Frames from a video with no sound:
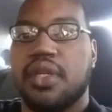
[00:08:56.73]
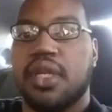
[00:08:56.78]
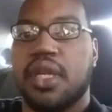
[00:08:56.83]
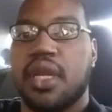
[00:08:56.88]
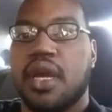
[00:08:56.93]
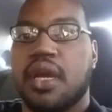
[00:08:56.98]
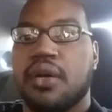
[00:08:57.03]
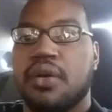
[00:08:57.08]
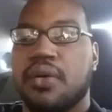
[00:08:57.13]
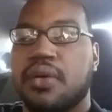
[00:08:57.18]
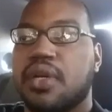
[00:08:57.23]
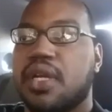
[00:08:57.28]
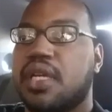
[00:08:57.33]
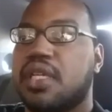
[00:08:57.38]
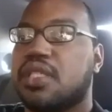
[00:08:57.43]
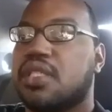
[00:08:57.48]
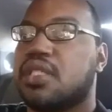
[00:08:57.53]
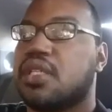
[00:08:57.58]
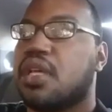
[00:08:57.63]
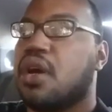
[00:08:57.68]
You know?
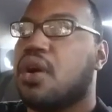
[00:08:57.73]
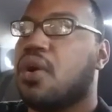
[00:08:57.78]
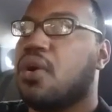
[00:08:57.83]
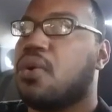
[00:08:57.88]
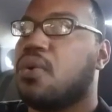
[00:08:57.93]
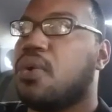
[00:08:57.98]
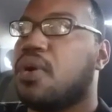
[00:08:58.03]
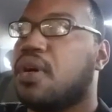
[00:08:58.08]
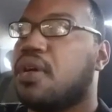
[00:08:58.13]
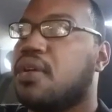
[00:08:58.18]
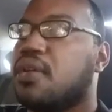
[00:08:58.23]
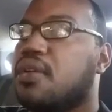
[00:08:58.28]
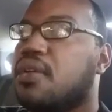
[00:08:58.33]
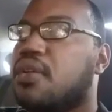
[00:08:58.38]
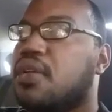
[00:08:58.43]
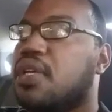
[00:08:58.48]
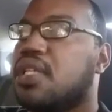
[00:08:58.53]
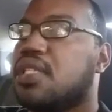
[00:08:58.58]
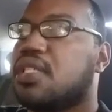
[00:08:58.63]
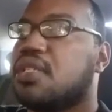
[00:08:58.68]
And so
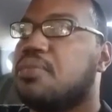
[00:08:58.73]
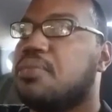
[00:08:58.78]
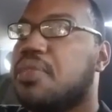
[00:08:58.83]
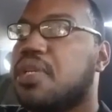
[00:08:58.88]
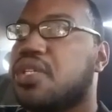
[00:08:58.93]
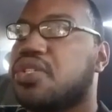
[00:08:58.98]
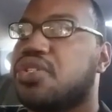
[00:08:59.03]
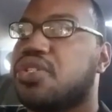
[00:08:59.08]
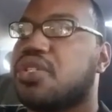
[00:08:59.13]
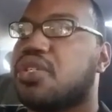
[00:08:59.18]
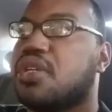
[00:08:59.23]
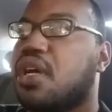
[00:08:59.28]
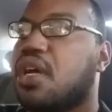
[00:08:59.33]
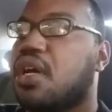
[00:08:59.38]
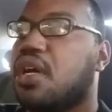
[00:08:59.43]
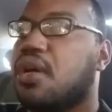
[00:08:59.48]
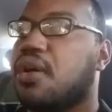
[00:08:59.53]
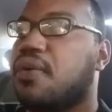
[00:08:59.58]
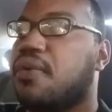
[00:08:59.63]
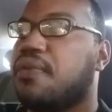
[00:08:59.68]
it's a mixture
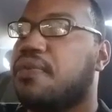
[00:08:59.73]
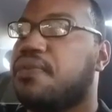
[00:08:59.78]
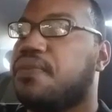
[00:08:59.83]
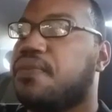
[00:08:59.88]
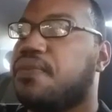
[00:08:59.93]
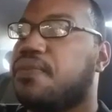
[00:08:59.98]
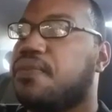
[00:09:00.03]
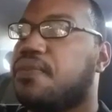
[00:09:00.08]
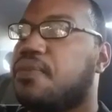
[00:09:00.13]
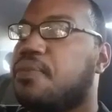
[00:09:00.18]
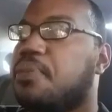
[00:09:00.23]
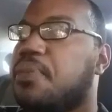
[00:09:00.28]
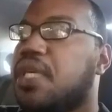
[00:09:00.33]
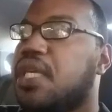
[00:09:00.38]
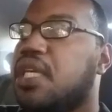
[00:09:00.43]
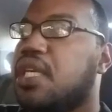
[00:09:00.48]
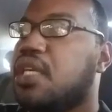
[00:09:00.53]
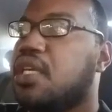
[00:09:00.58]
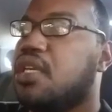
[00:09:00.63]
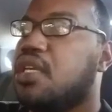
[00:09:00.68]
of
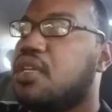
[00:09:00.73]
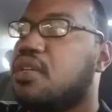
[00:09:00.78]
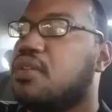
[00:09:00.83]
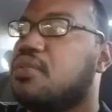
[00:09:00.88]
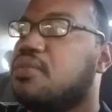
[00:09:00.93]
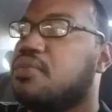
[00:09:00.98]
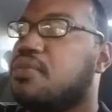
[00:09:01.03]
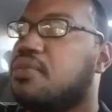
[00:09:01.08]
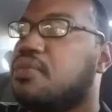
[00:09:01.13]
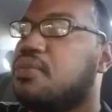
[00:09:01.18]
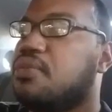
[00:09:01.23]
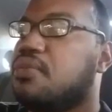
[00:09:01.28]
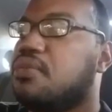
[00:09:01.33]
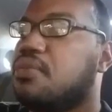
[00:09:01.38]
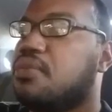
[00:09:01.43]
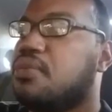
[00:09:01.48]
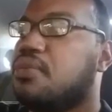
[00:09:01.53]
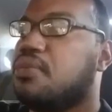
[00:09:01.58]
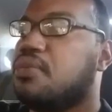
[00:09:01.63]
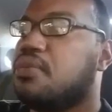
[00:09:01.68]
me
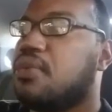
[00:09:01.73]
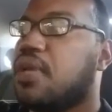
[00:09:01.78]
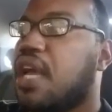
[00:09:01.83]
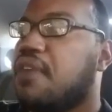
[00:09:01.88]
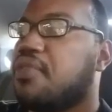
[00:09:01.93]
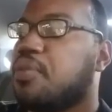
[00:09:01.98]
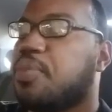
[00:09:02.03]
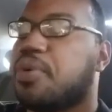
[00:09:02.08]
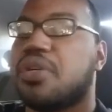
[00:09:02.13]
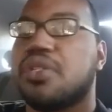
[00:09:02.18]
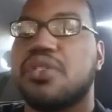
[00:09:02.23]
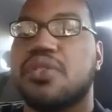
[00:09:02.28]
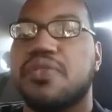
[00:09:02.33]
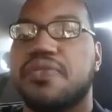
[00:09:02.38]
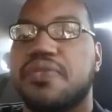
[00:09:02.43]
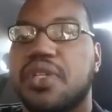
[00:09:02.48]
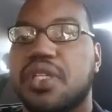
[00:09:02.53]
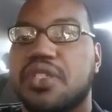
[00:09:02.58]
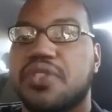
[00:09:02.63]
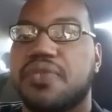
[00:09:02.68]
having
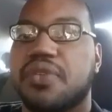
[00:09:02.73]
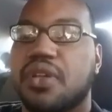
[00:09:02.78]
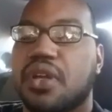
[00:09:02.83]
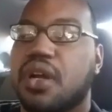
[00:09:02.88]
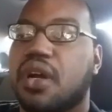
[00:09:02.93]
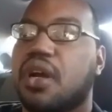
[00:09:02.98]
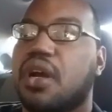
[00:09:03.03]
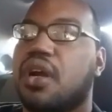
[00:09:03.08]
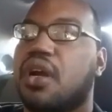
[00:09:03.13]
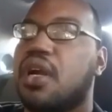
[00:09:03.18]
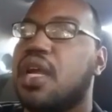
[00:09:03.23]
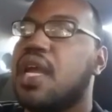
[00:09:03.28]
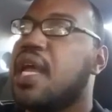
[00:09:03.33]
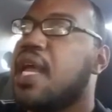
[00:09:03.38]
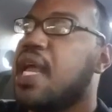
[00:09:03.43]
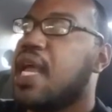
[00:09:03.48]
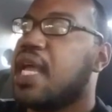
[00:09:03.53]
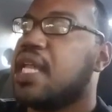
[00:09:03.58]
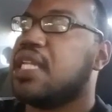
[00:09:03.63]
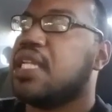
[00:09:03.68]
personal feelings for the car
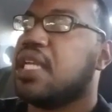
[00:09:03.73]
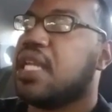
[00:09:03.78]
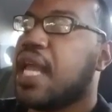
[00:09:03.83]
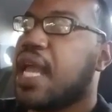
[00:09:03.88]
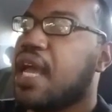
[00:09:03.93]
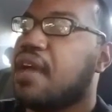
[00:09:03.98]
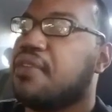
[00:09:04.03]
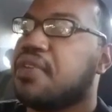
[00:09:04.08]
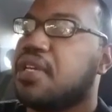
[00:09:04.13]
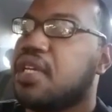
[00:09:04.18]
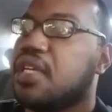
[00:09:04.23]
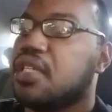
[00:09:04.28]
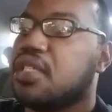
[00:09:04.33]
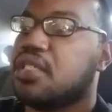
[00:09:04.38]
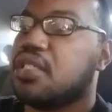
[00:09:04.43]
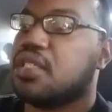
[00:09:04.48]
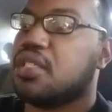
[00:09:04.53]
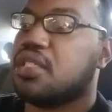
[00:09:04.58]
and then having